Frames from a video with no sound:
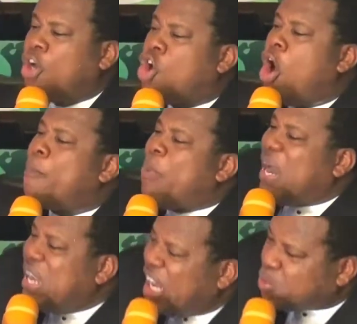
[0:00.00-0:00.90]
God
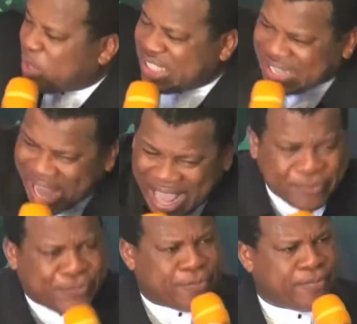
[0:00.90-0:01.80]
partners with his life.